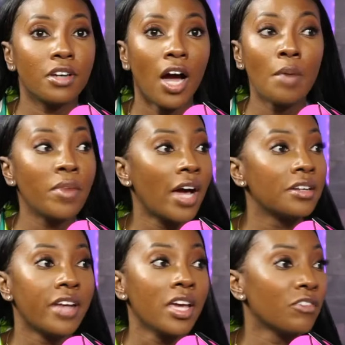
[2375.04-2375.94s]
i'm
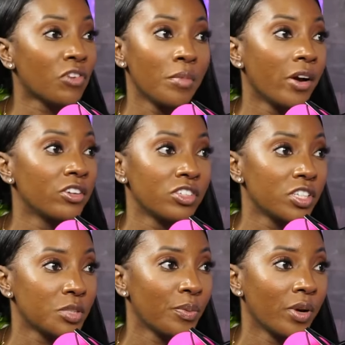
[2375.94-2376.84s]
not dating for marriage at
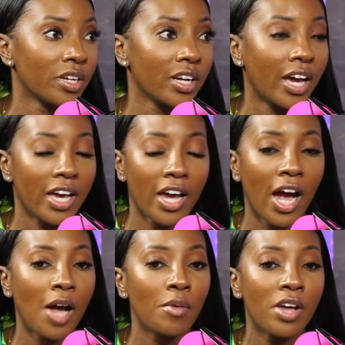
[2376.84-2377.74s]
this point mm-hmm. like
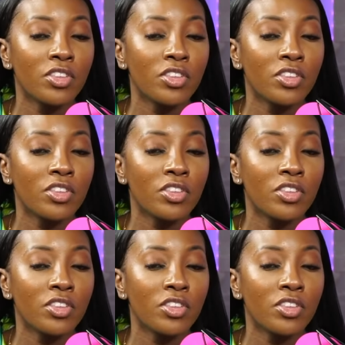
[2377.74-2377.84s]
I, that is